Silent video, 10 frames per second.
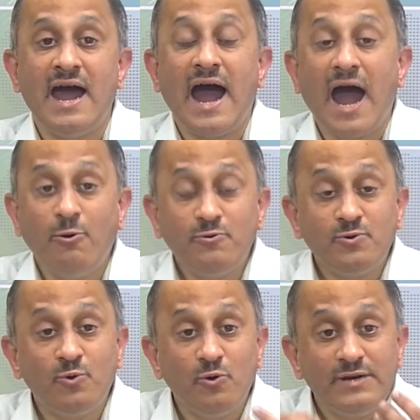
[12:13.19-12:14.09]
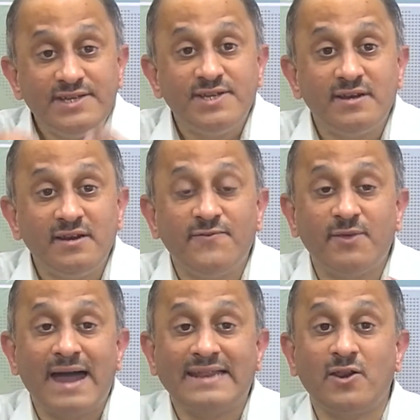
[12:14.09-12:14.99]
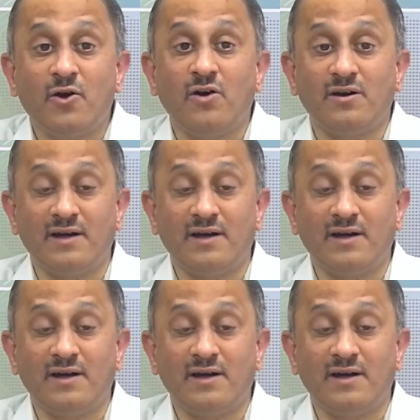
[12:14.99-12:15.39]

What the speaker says: how to go digital from analog,